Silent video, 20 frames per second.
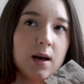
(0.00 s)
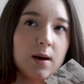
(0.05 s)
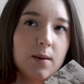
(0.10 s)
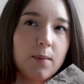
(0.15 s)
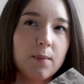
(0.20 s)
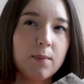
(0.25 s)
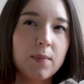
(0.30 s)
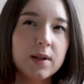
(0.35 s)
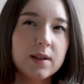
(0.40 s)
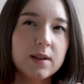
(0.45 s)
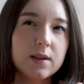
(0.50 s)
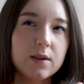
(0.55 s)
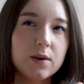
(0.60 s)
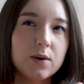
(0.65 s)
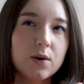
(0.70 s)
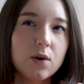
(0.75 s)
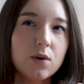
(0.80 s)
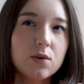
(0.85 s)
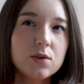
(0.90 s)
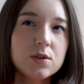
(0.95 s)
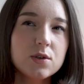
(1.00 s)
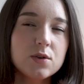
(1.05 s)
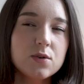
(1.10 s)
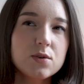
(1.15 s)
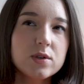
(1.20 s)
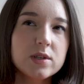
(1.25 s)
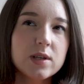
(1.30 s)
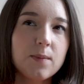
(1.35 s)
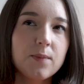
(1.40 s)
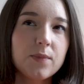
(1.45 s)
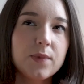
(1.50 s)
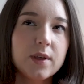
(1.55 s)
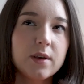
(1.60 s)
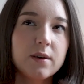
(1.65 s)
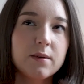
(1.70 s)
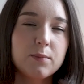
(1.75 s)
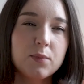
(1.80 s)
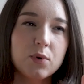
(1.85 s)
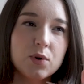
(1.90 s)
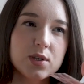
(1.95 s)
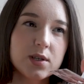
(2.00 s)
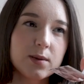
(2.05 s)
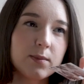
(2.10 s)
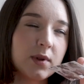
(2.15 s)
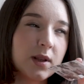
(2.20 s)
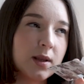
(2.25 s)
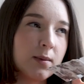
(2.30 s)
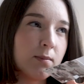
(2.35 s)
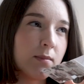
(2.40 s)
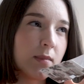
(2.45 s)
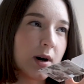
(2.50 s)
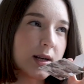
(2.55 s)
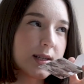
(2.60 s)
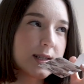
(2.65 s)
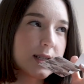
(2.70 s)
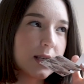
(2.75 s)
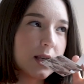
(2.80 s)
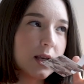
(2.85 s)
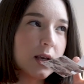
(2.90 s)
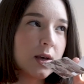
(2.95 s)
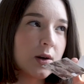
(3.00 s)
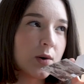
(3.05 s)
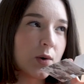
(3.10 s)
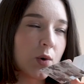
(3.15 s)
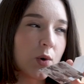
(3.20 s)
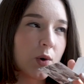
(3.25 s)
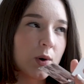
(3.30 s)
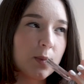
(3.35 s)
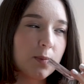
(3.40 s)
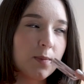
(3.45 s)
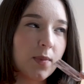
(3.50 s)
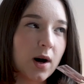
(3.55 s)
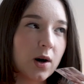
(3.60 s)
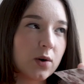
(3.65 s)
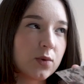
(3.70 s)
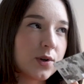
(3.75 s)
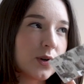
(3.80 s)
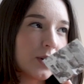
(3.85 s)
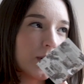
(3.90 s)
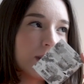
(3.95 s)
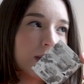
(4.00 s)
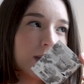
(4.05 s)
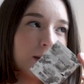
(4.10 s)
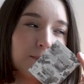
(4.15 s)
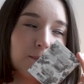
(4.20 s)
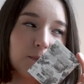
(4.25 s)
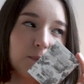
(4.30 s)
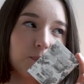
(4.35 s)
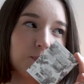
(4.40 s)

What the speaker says: but also something possibly musky or powdery.